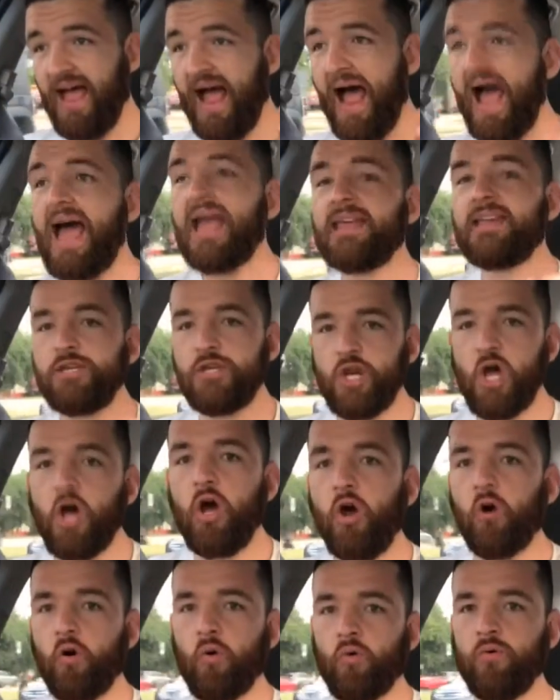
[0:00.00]
I
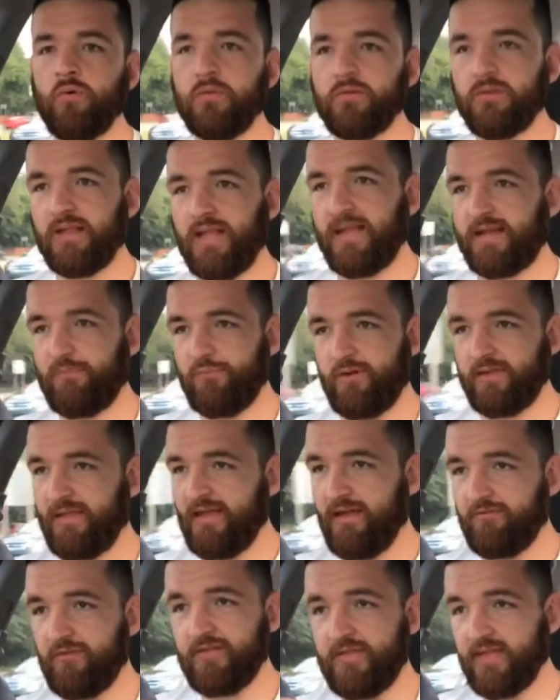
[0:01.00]
know, like with
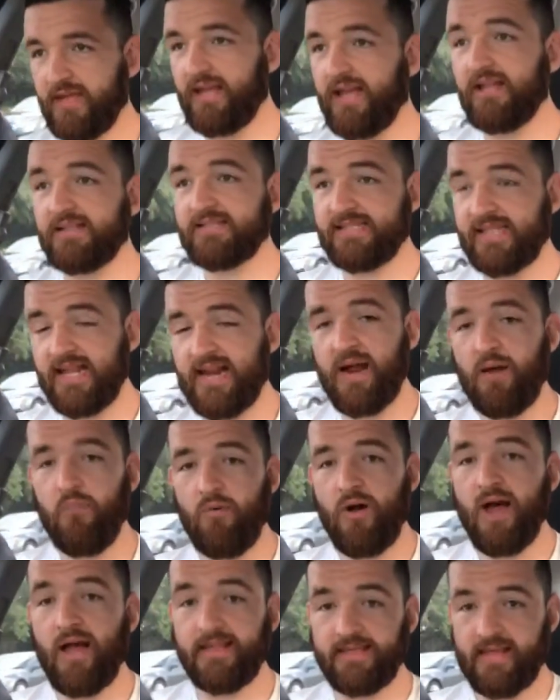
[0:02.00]
everything else that I
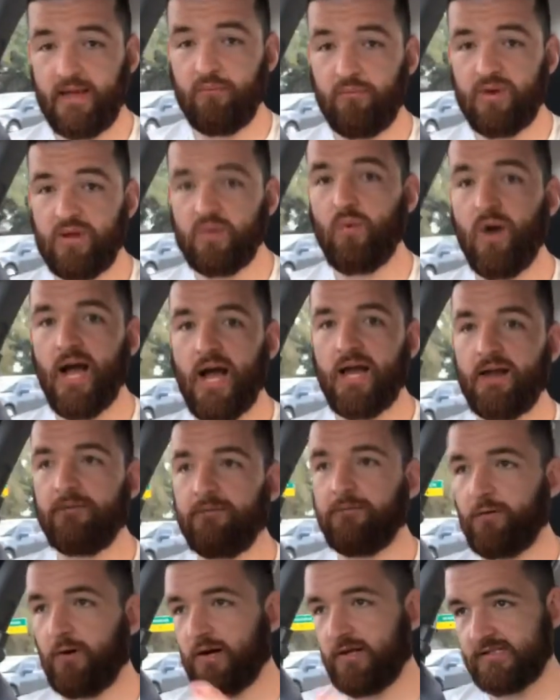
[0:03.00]
want, that we
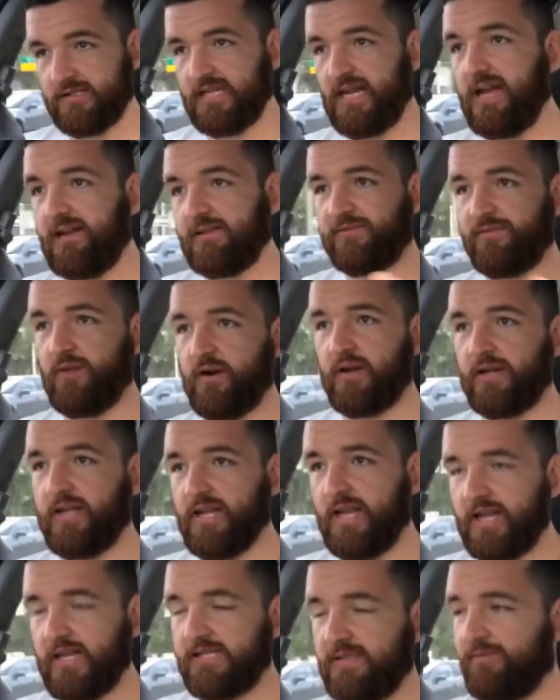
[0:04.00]
want for ourselves, for our
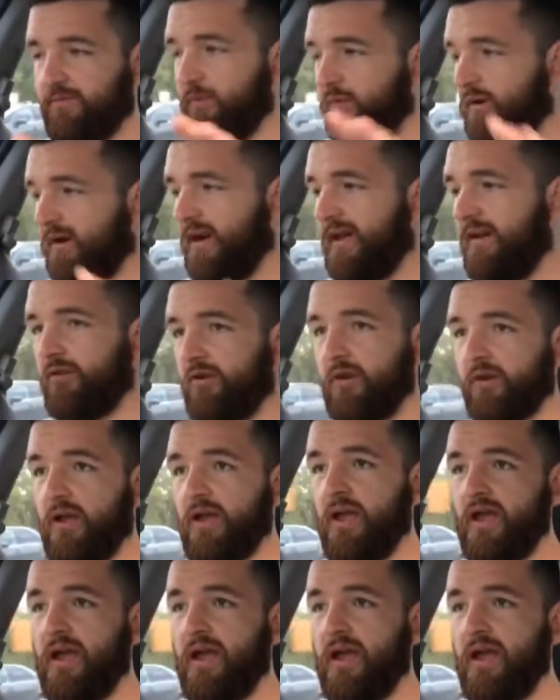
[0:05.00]
kids, for whatever,